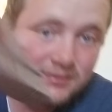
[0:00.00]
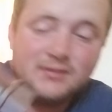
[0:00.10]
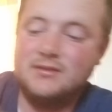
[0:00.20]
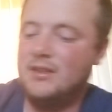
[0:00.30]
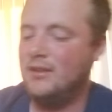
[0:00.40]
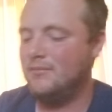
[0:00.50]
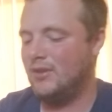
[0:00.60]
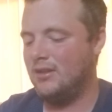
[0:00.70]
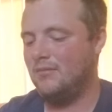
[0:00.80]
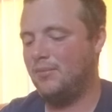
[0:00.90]
See it, but I
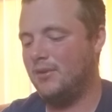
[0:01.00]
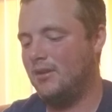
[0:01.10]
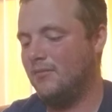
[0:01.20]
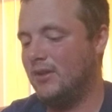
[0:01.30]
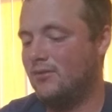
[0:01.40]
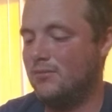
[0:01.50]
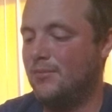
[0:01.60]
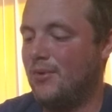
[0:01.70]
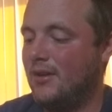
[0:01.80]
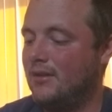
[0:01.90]
did put it in my
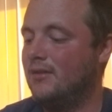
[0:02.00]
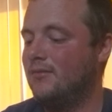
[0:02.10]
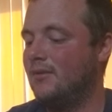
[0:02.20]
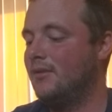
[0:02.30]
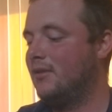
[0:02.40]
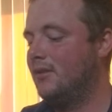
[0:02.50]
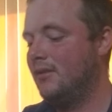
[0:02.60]
Superboy. It does work.